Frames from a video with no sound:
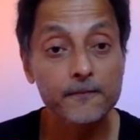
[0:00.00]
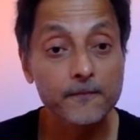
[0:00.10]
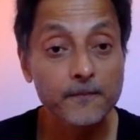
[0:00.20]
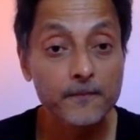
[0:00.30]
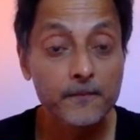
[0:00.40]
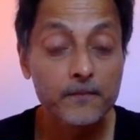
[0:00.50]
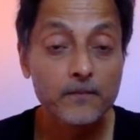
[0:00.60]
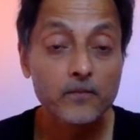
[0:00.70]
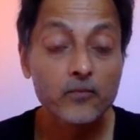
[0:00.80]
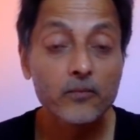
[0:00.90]

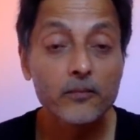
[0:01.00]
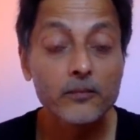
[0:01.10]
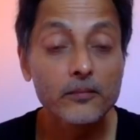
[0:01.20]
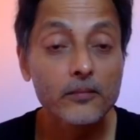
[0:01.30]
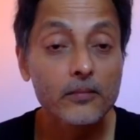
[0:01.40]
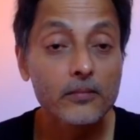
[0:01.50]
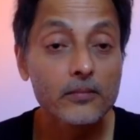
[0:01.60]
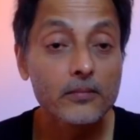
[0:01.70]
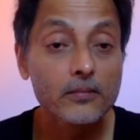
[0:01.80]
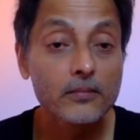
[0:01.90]

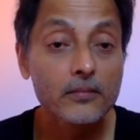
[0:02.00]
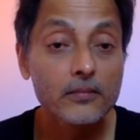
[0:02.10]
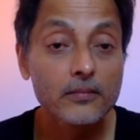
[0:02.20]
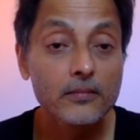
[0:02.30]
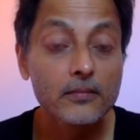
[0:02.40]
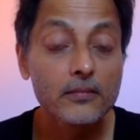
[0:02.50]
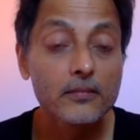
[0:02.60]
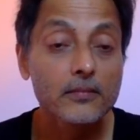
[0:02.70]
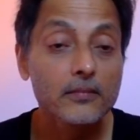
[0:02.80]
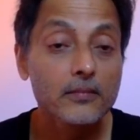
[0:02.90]

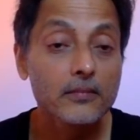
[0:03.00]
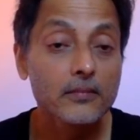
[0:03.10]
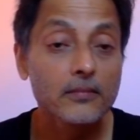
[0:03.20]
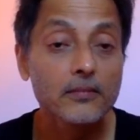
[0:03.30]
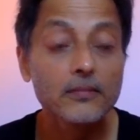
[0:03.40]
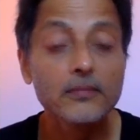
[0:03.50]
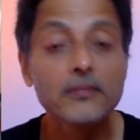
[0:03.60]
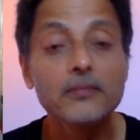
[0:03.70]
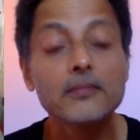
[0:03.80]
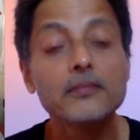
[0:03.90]

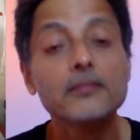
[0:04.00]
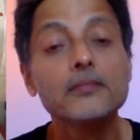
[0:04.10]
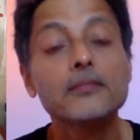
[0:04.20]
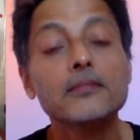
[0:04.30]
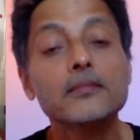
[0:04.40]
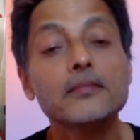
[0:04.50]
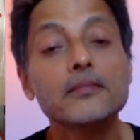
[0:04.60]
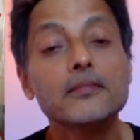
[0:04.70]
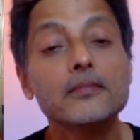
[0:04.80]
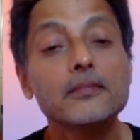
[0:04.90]

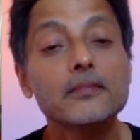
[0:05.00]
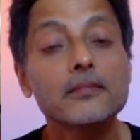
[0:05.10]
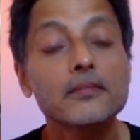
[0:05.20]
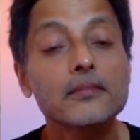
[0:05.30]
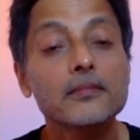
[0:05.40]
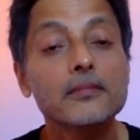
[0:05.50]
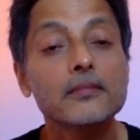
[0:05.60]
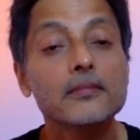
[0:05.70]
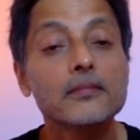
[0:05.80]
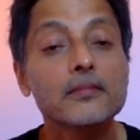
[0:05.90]

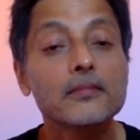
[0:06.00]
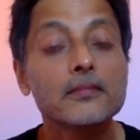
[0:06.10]
The person shown says nothing.